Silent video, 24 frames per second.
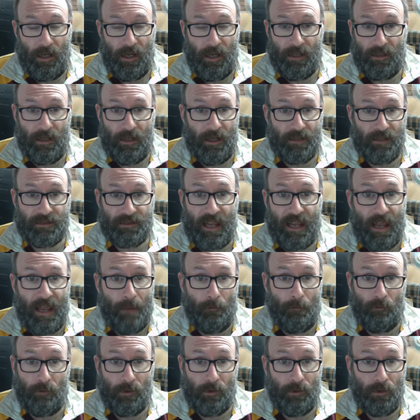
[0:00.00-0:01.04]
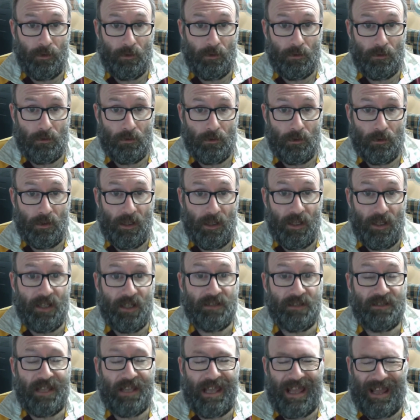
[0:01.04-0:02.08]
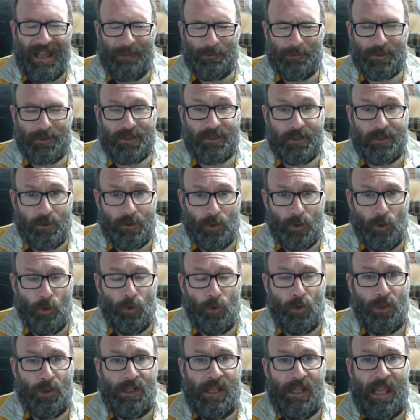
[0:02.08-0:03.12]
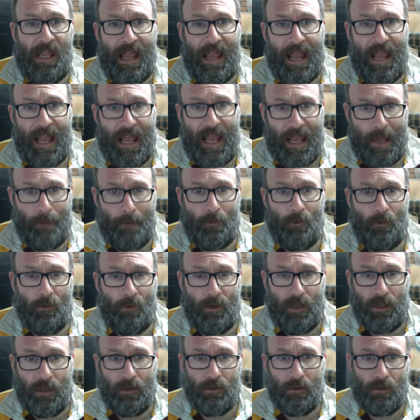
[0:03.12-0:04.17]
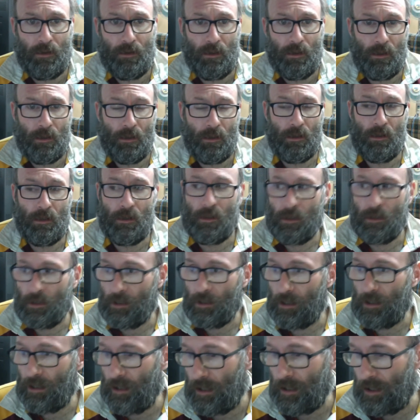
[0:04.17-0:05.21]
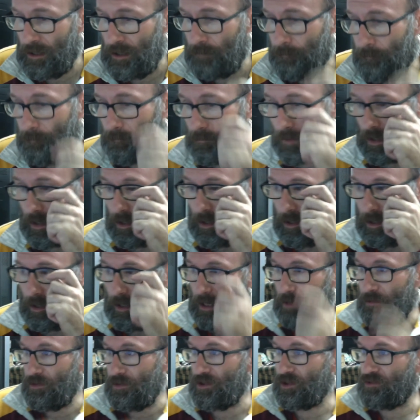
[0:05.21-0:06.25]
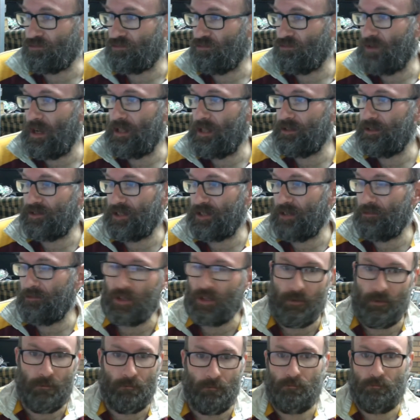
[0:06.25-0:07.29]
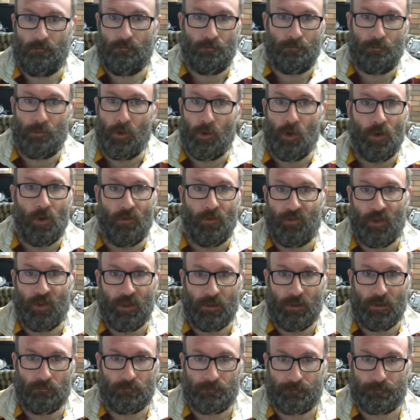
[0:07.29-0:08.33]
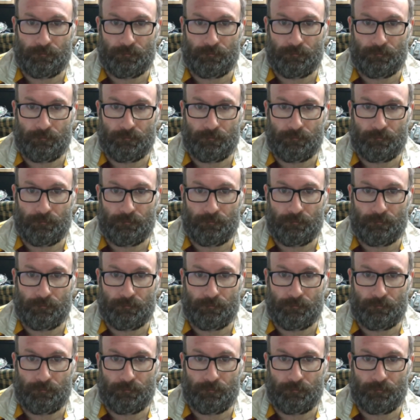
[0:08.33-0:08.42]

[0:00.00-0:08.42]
it's hammering. It is absolutely hammering. It just runs everything beautifully.